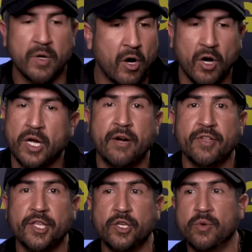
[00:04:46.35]
all
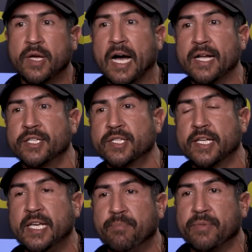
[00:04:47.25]
everything you got just
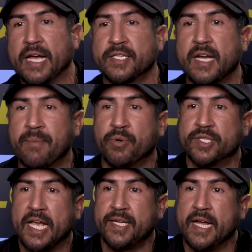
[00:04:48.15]
to keep that
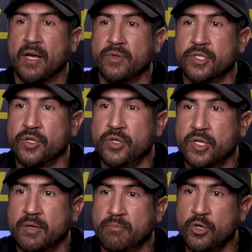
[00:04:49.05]
sniper's head down so you
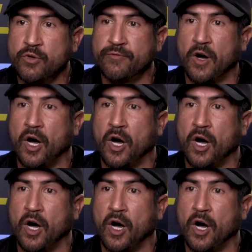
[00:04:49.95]
can move